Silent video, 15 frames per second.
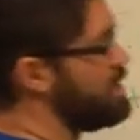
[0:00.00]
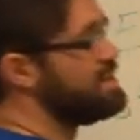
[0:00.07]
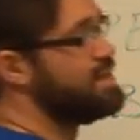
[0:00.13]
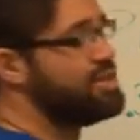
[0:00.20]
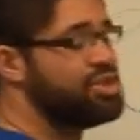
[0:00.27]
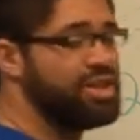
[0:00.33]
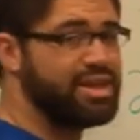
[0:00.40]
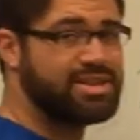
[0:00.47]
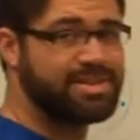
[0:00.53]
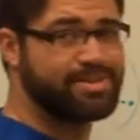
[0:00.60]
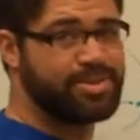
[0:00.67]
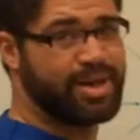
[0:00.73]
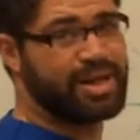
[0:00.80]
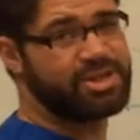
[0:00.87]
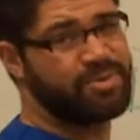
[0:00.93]
addition and
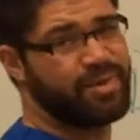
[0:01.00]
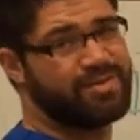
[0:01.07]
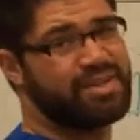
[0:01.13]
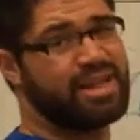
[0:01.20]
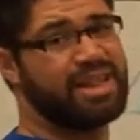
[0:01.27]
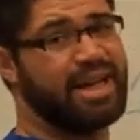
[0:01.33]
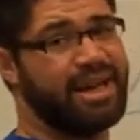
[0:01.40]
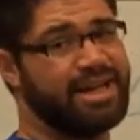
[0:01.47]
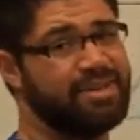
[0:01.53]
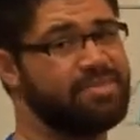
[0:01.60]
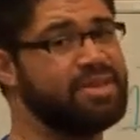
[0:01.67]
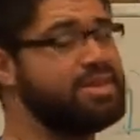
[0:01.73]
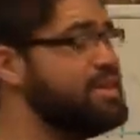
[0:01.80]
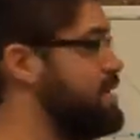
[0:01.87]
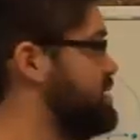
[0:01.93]
subtraction, we have to line up
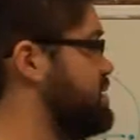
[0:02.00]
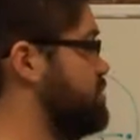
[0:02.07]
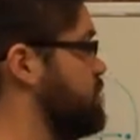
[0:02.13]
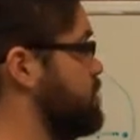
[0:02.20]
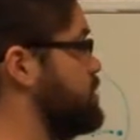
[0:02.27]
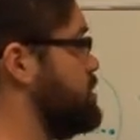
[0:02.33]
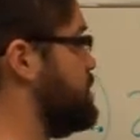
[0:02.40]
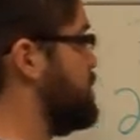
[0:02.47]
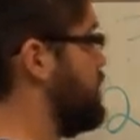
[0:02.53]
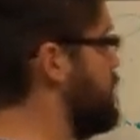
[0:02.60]
the decimals.